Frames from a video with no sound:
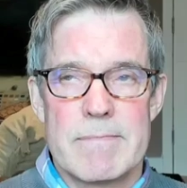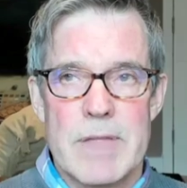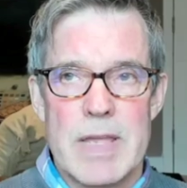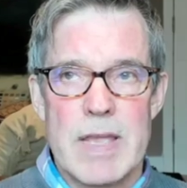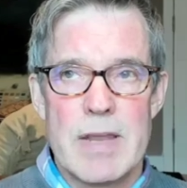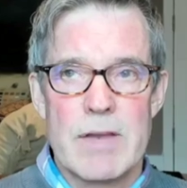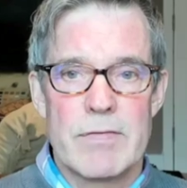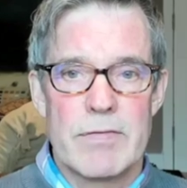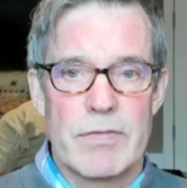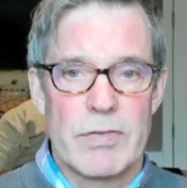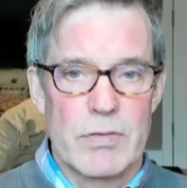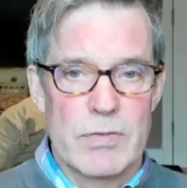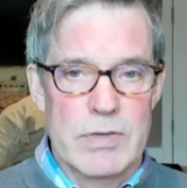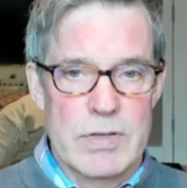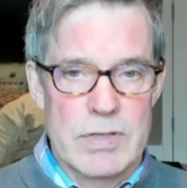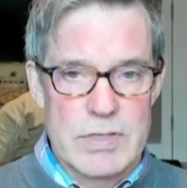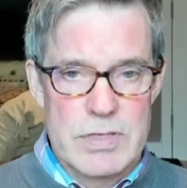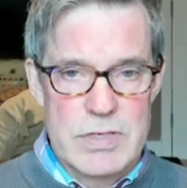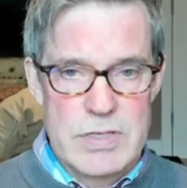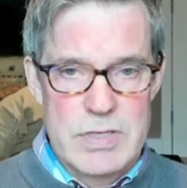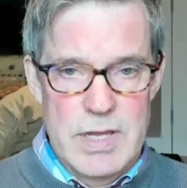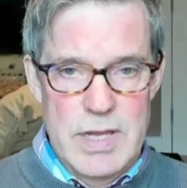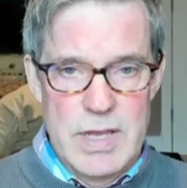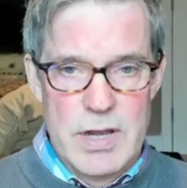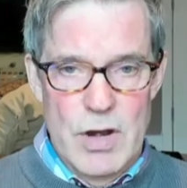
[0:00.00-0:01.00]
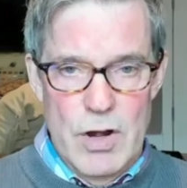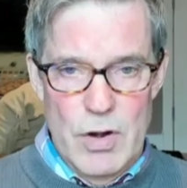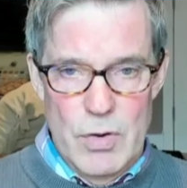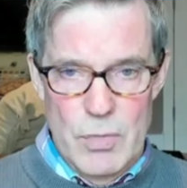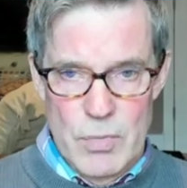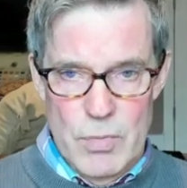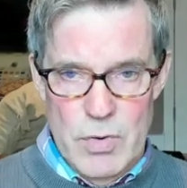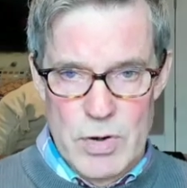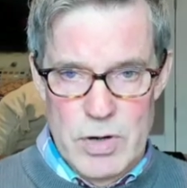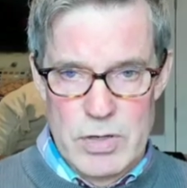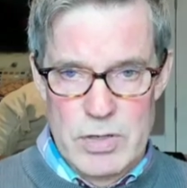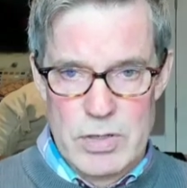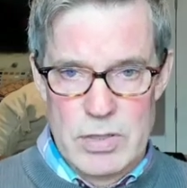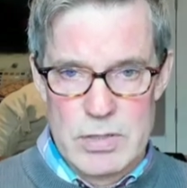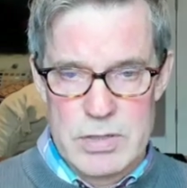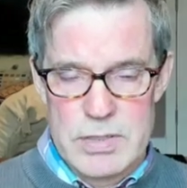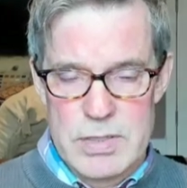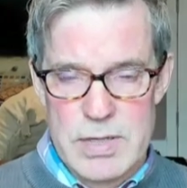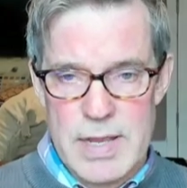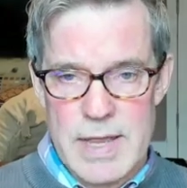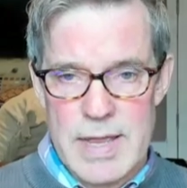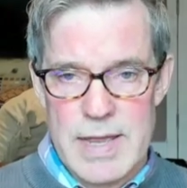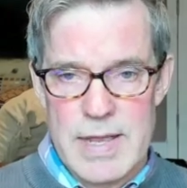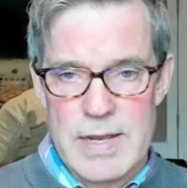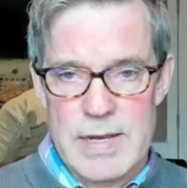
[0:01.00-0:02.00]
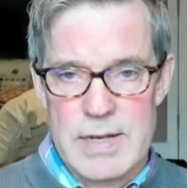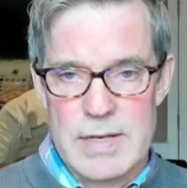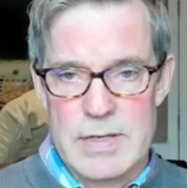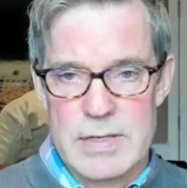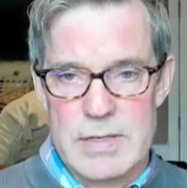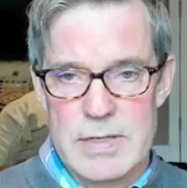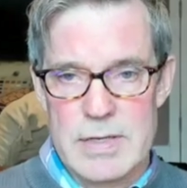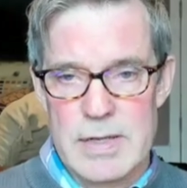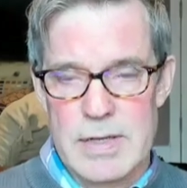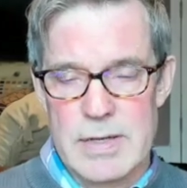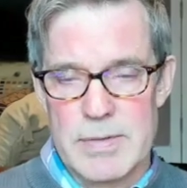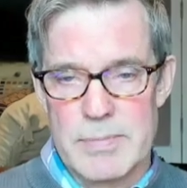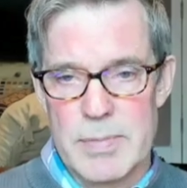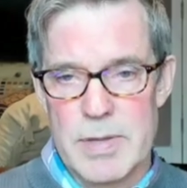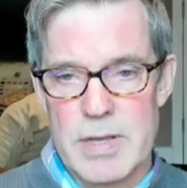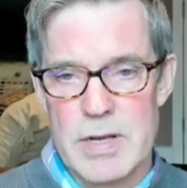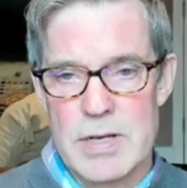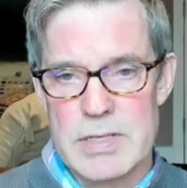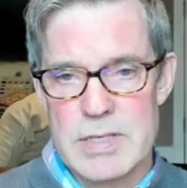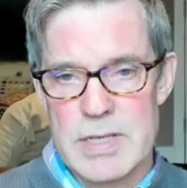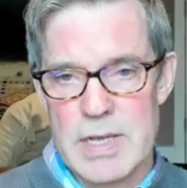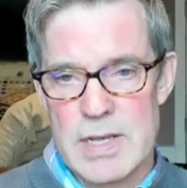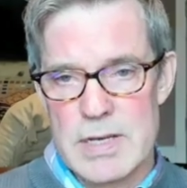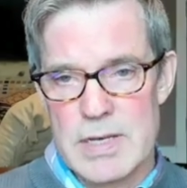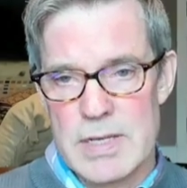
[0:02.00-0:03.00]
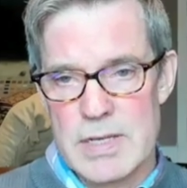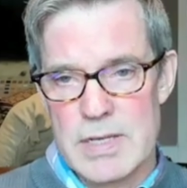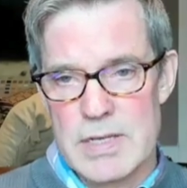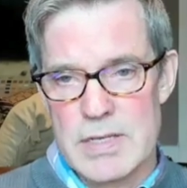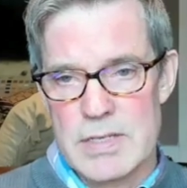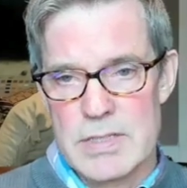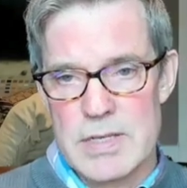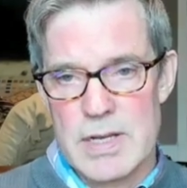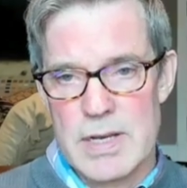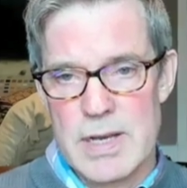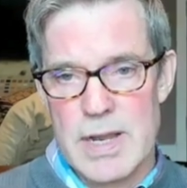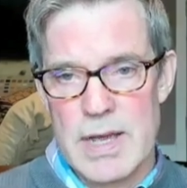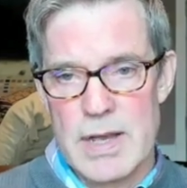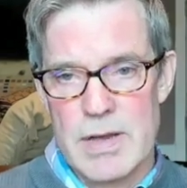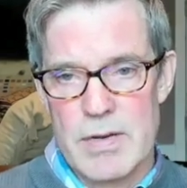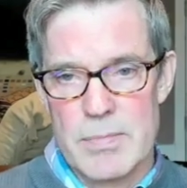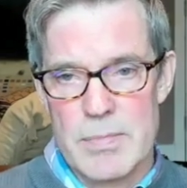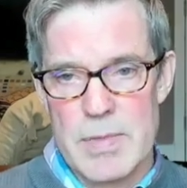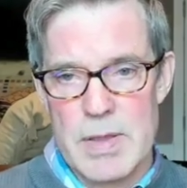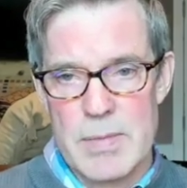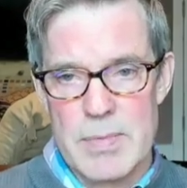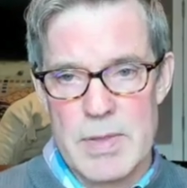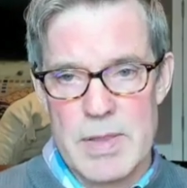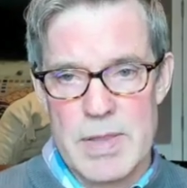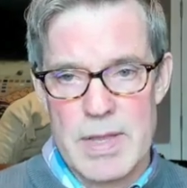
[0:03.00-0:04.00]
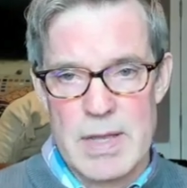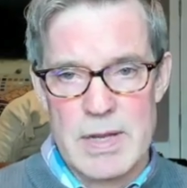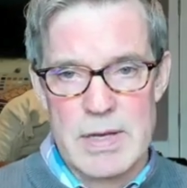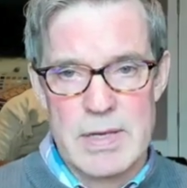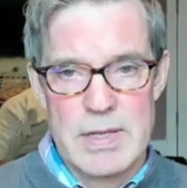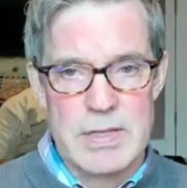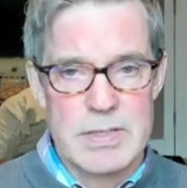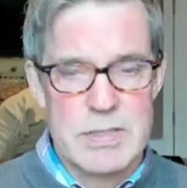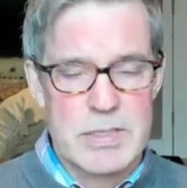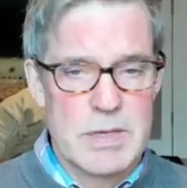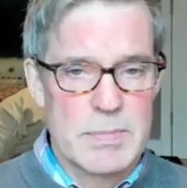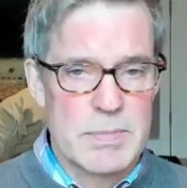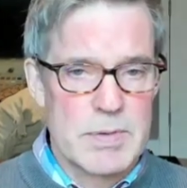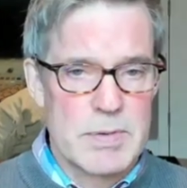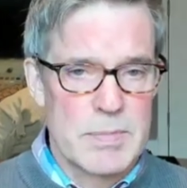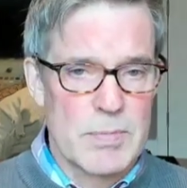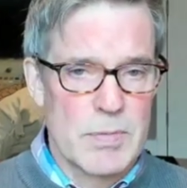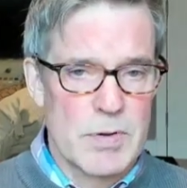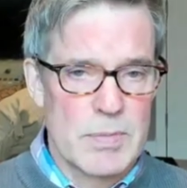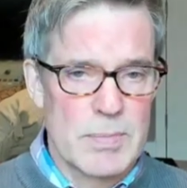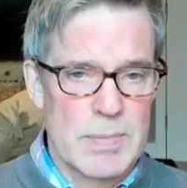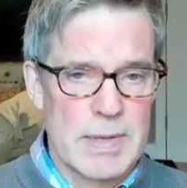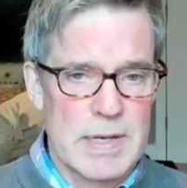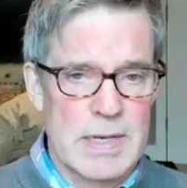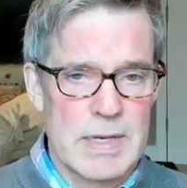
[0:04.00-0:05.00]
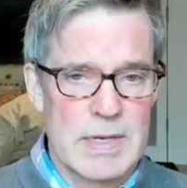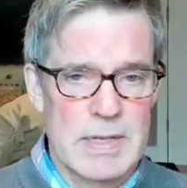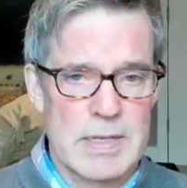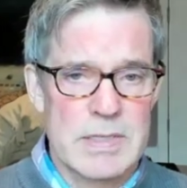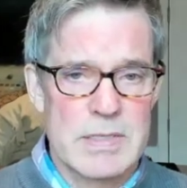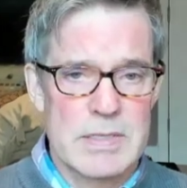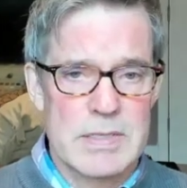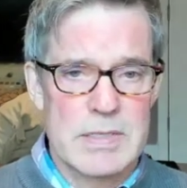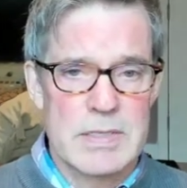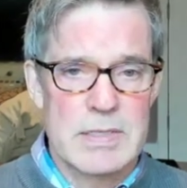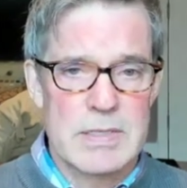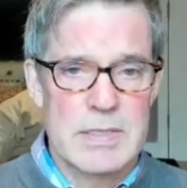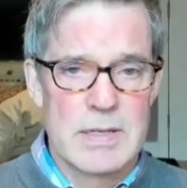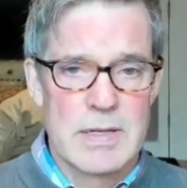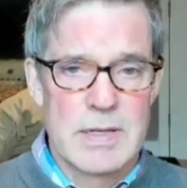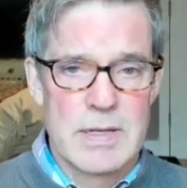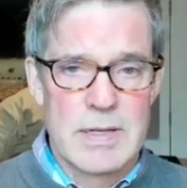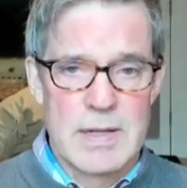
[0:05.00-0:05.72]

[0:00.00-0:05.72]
influence in our world, and Peter's ideas on how maybe that needs to be more balanced.